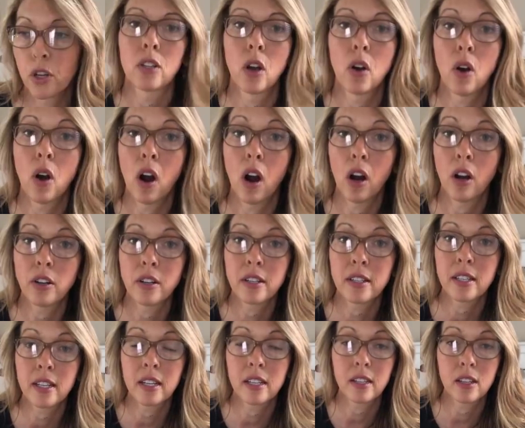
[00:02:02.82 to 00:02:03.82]
So heart
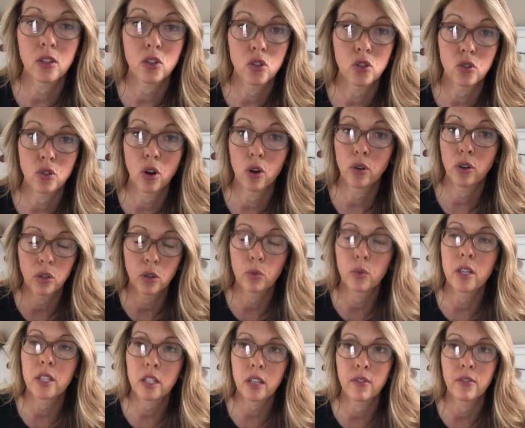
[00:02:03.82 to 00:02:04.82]
disease and stroke, the
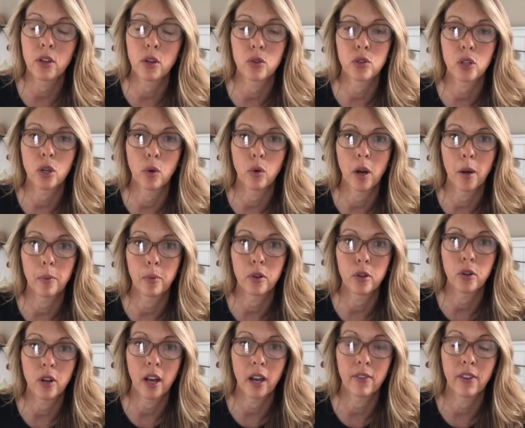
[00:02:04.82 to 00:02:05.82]
risk of those go up when
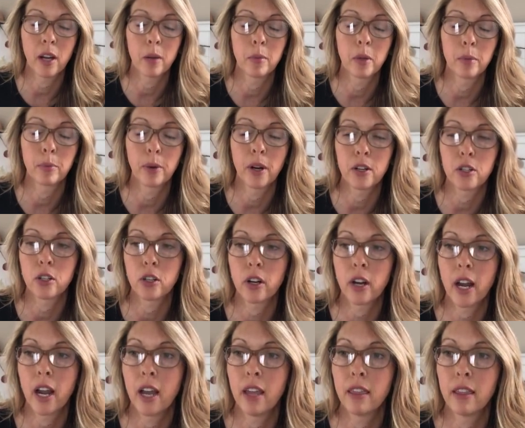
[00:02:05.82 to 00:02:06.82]
you have high blood
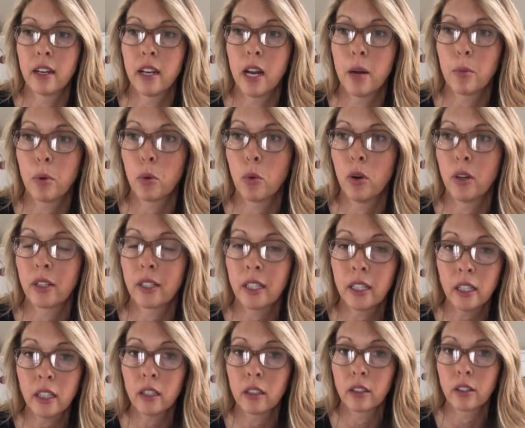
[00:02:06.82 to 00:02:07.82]
pressure. And the #1
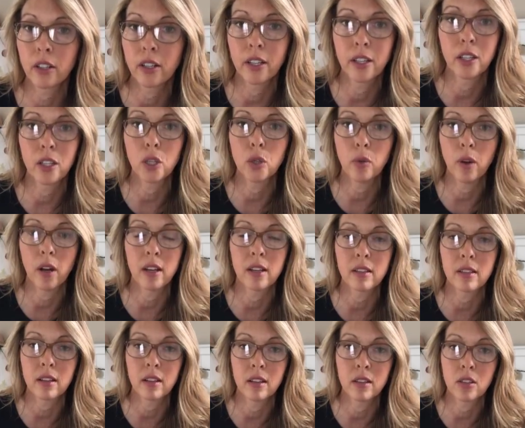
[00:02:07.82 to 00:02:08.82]
killer in the
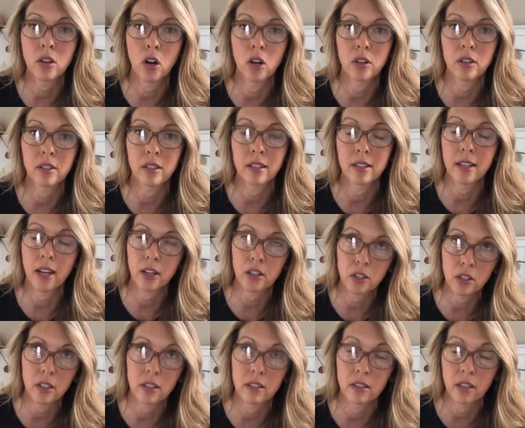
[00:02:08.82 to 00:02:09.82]
US is heart disease.
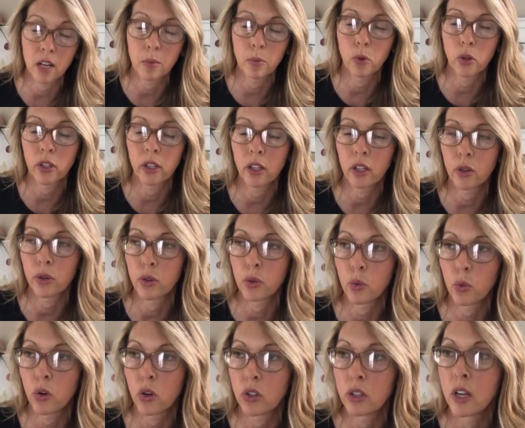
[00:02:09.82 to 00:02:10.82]
Actually, it's the #1 killer in the
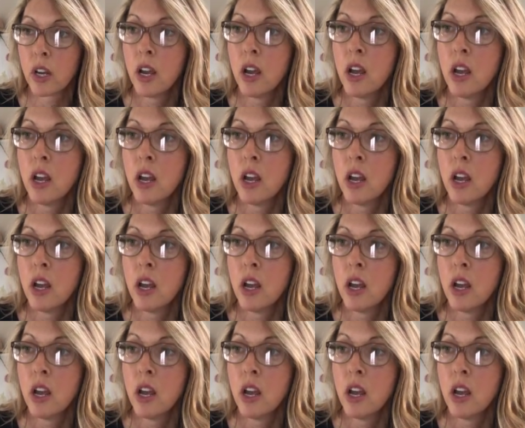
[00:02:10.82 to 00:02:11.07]
world.